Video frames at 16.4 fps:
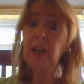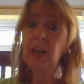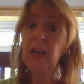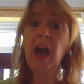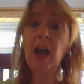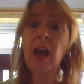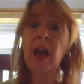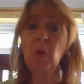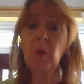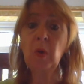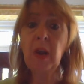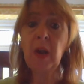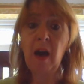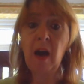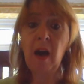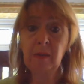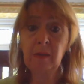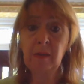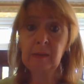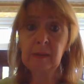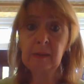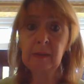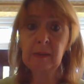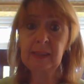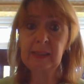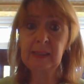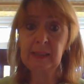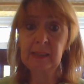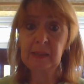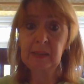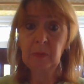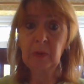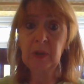and your
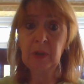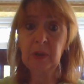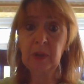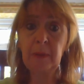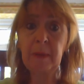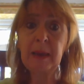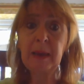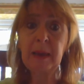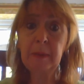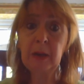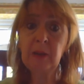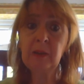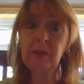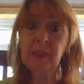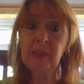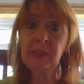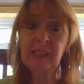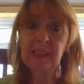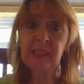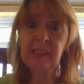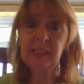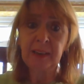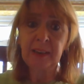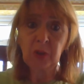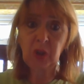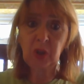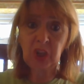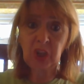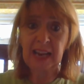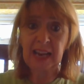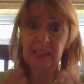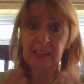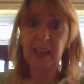lungs, which are the big balloons inside your
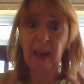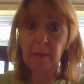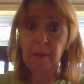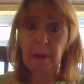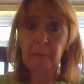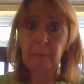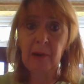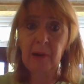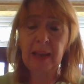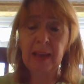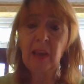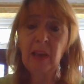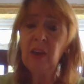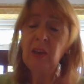chest that help you breathe,